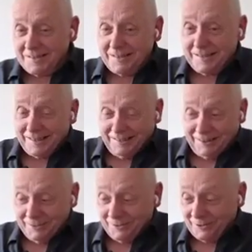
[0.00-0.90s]

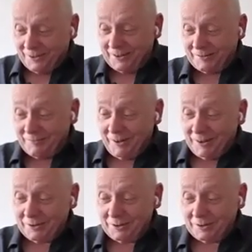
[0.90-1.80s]
Thank you, Rory.
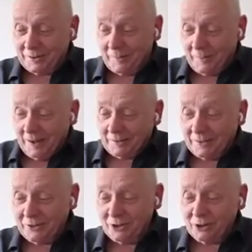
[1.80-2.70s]
Very good. Now,
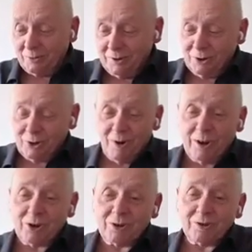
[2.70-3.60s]
there's a
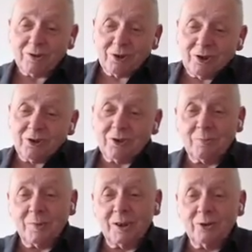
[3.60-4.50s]
registration
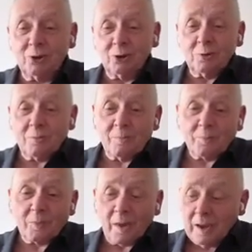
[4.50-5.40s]
system in Zoom.
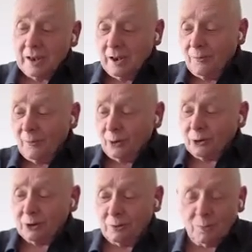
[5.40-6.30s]
For
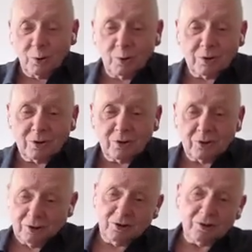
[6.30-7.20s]
some
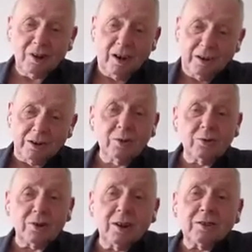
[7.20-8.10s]
audiences, I
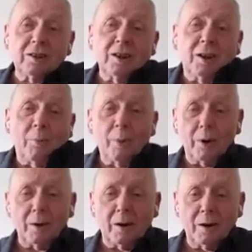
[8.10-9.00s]
use it,
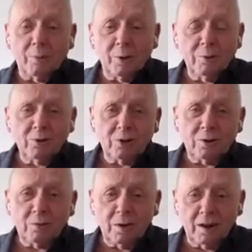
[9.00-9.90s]
but I promise
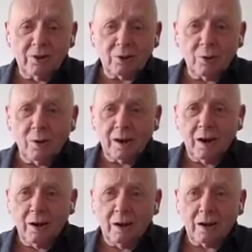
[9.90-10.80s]
you it's quite
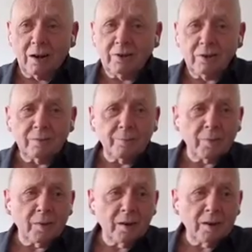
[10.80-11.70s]
hard.
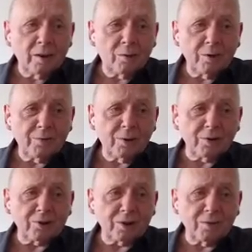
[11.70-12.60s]
Oh, I
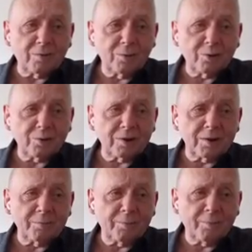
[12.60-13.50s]
forgot to go full
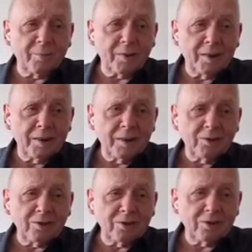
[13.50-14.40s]
screen.
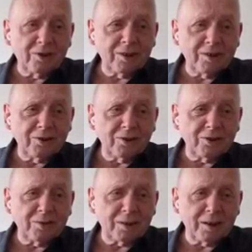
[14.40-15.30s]
See, it's dead easy
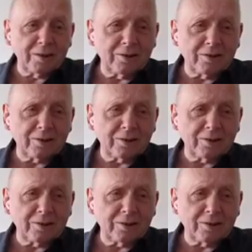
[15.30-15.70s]
to forget these little